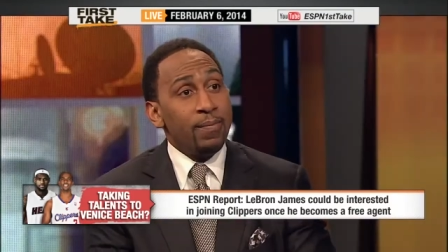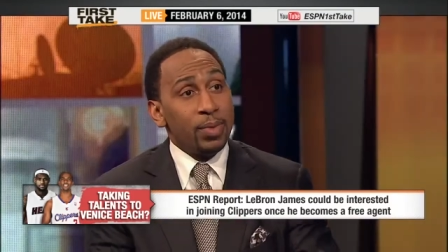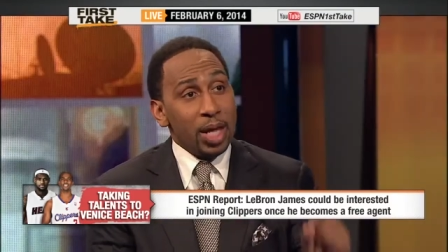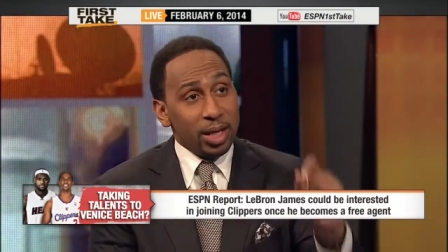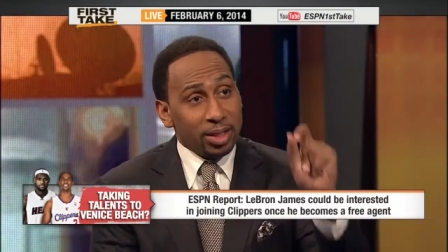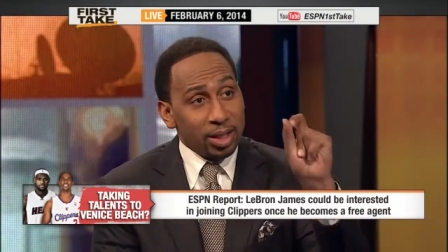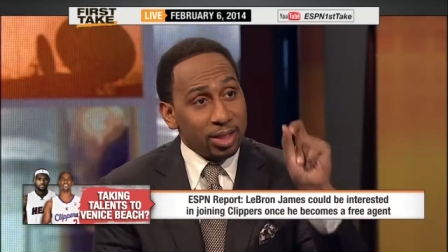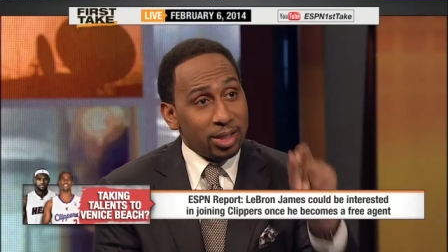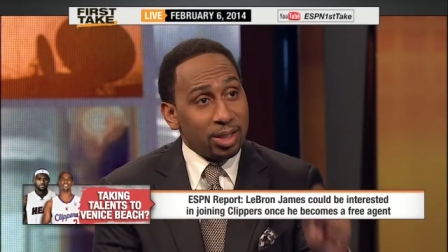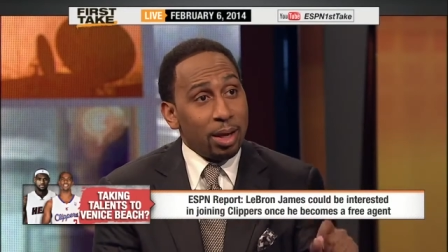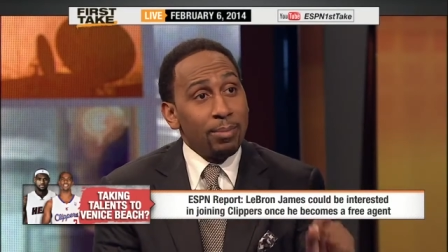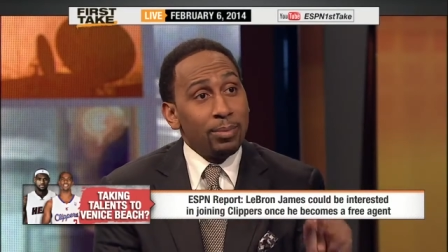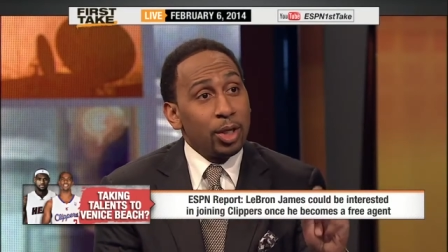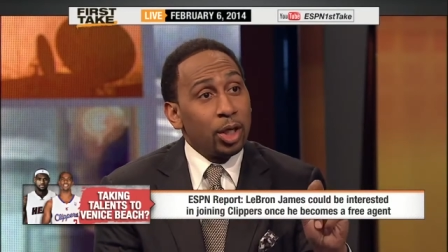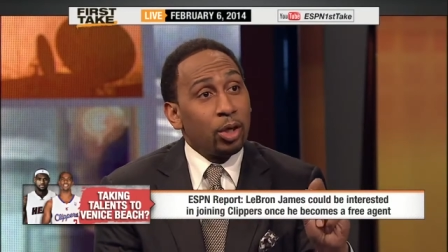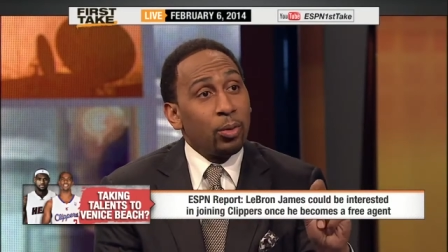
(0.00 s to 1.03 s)
and to
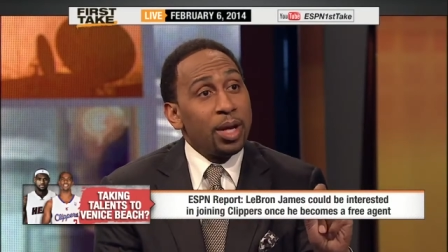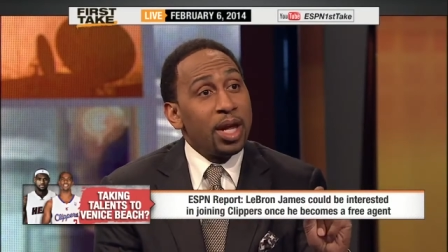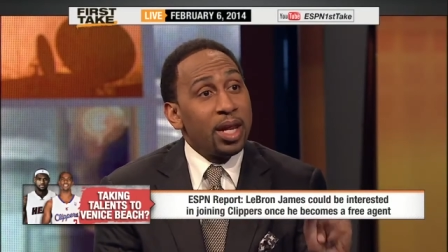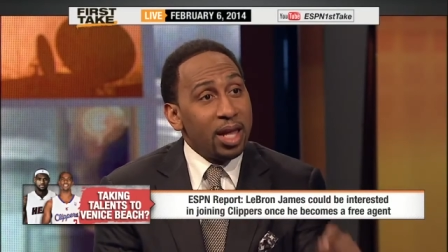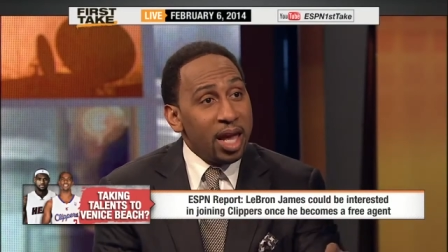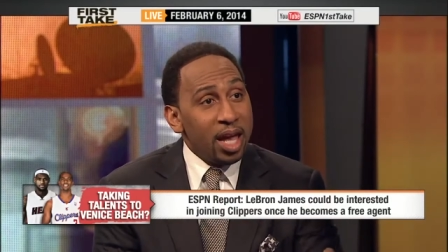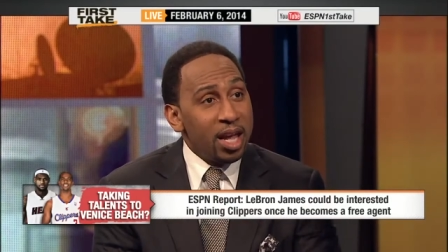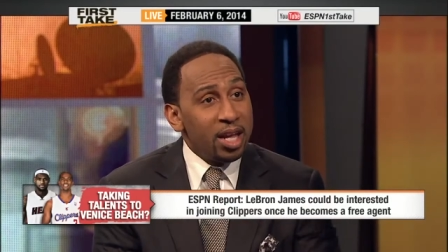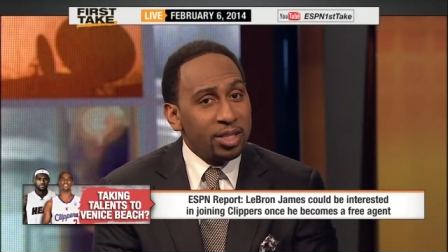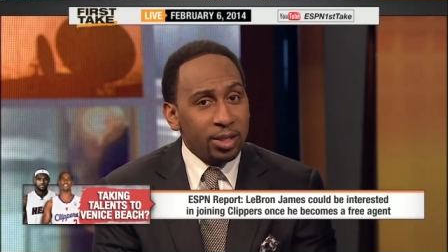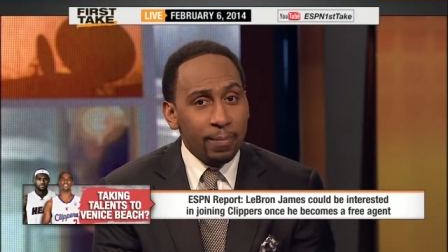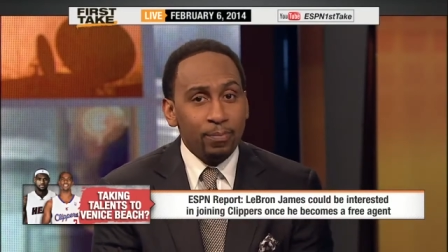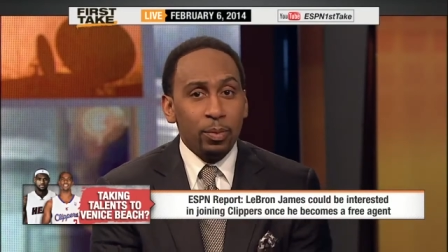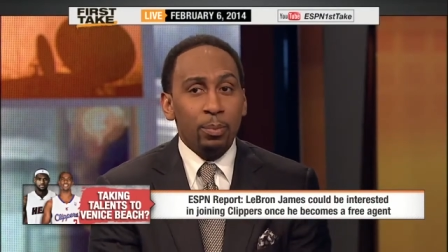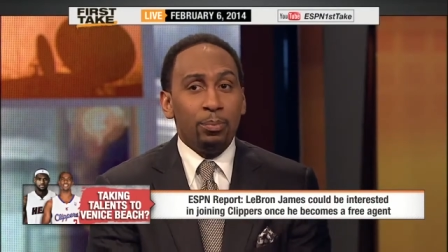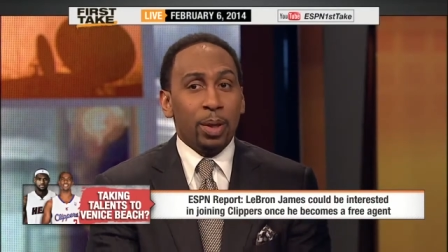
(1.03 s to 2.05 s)
some degree it is,
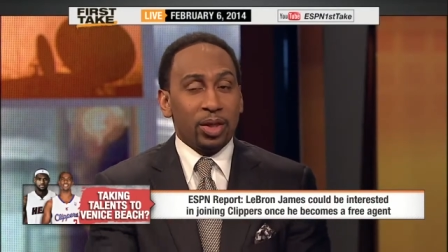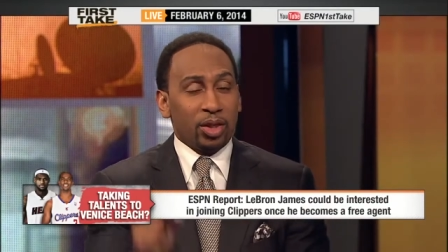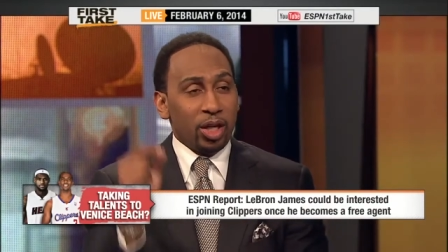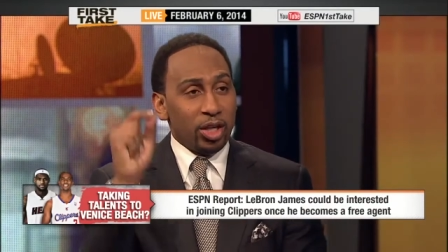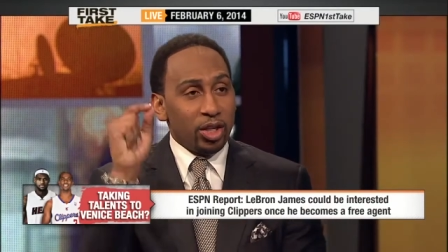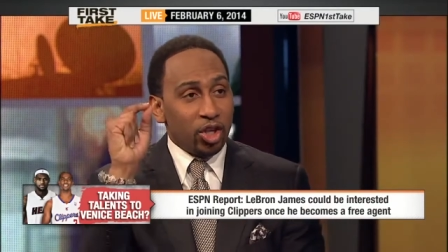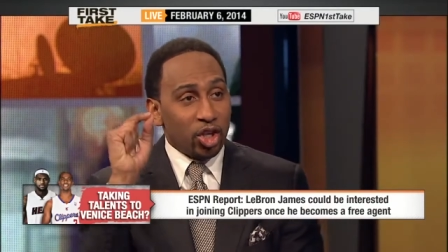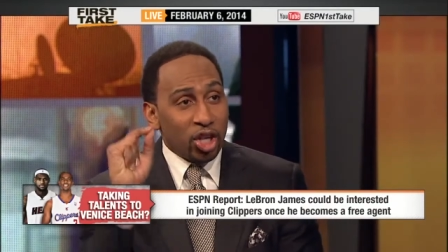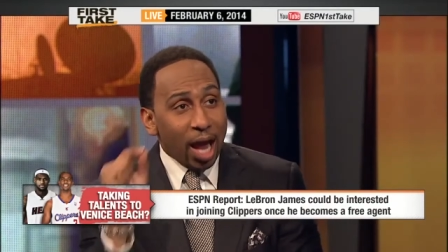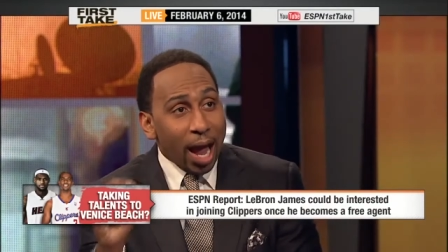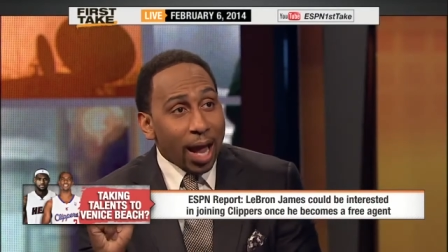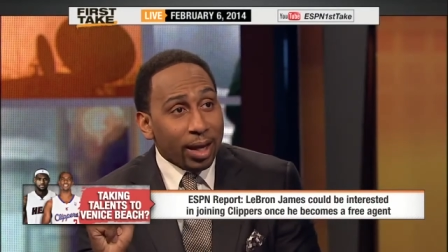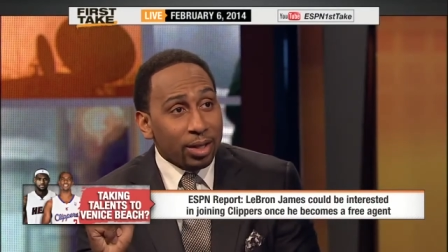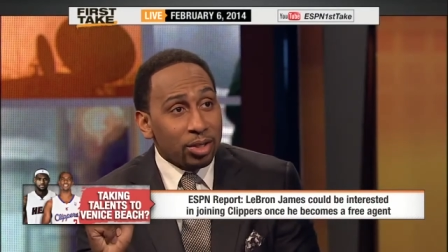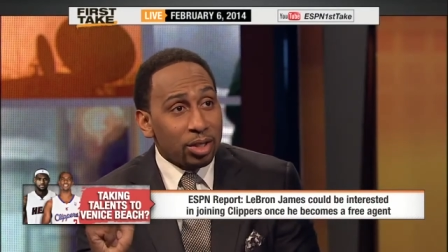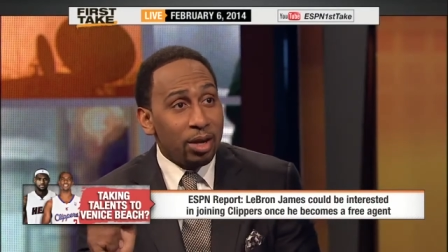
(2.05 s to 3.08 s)
but the
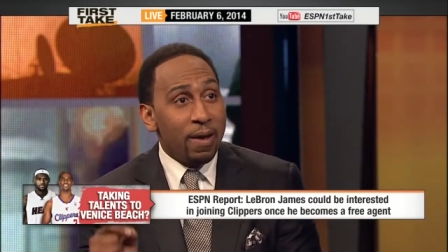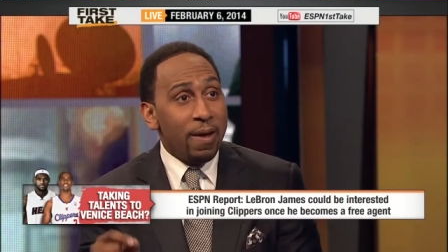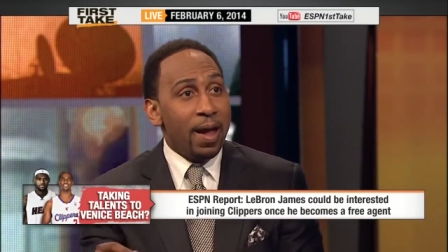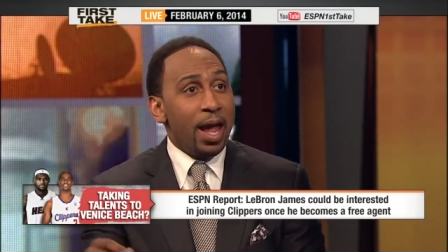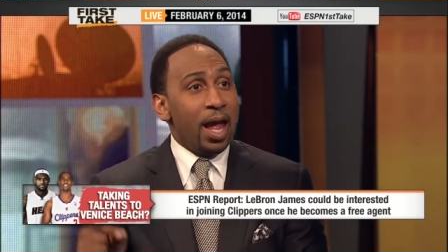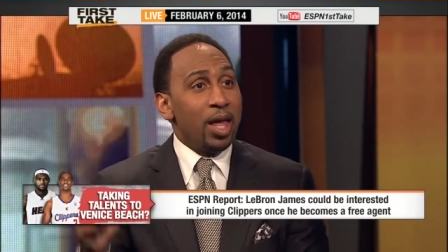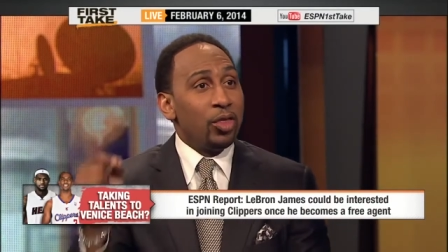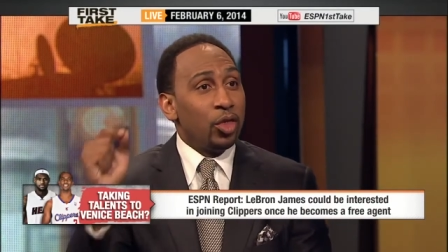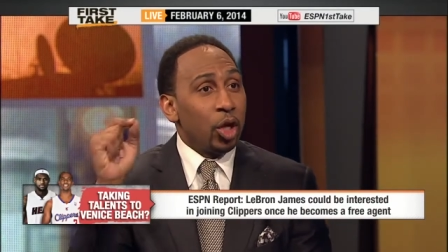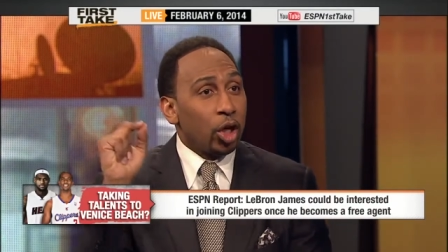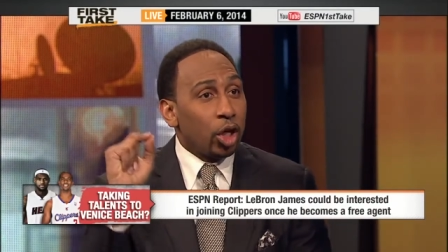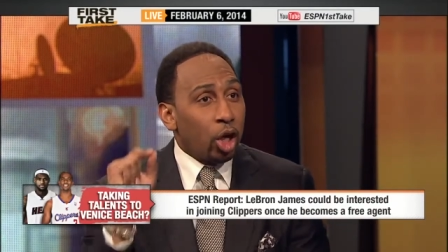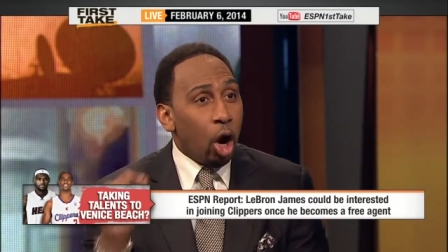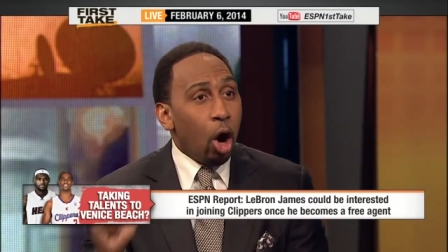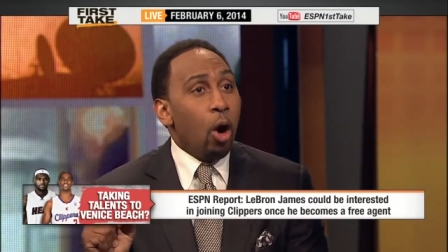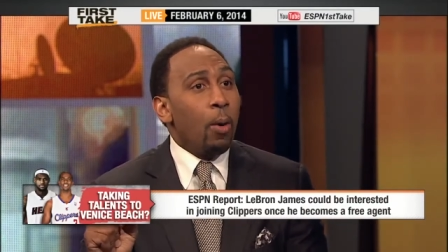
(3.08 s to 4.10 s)
Shaqs and the
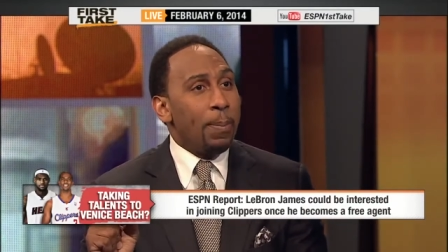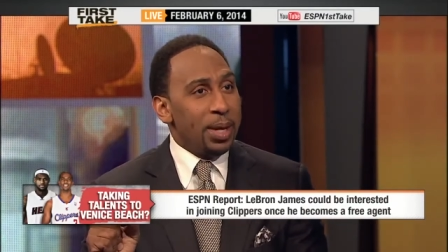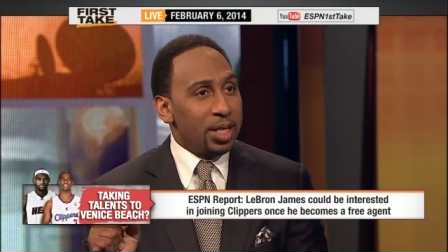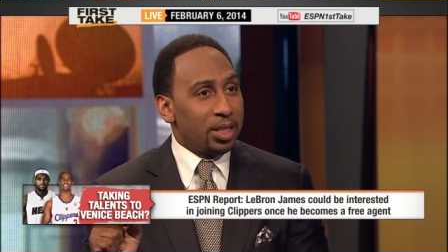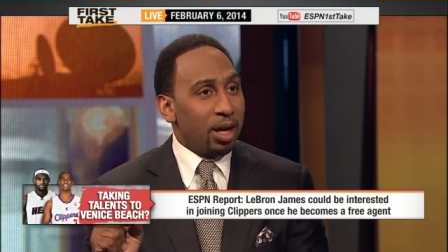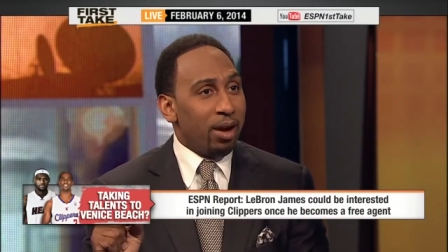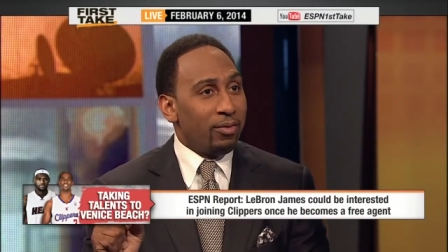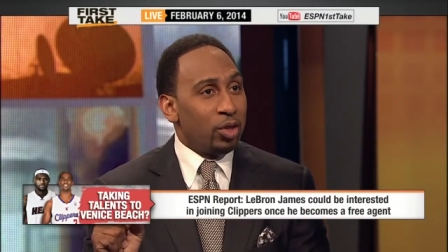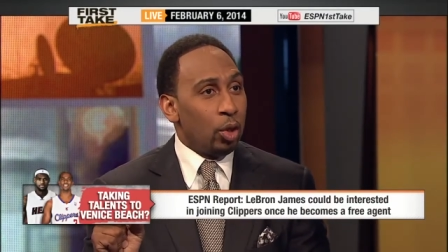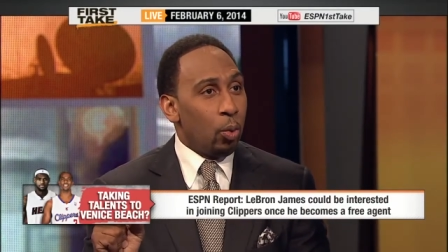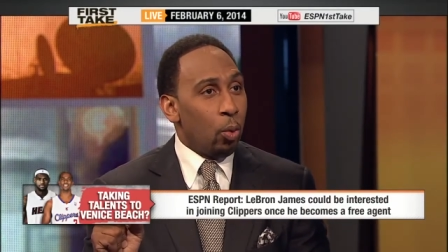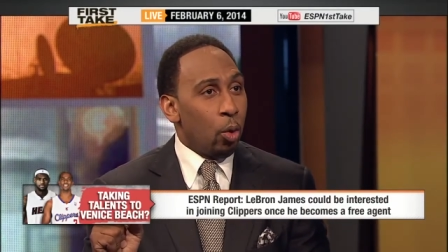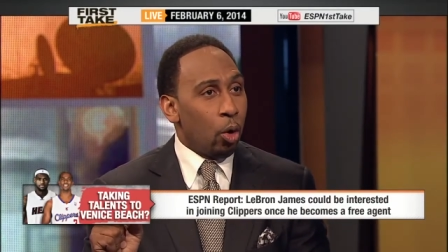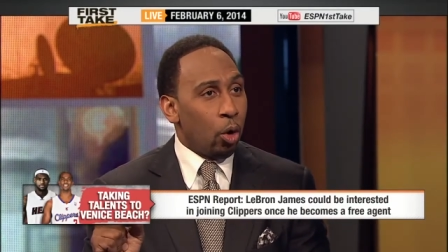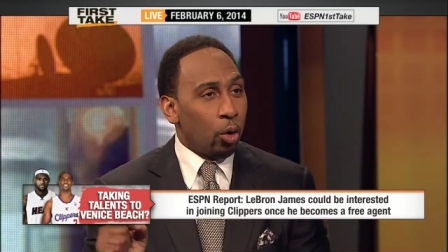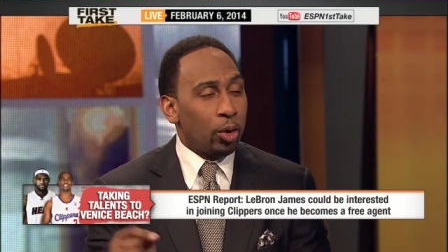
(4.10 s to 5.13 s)
Kobe's of the
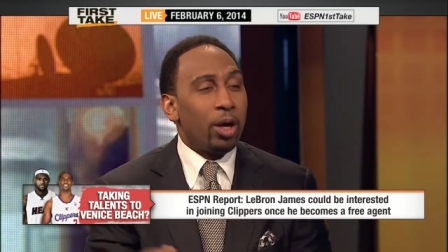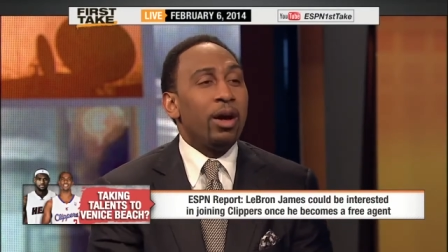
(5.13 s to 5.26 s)
world,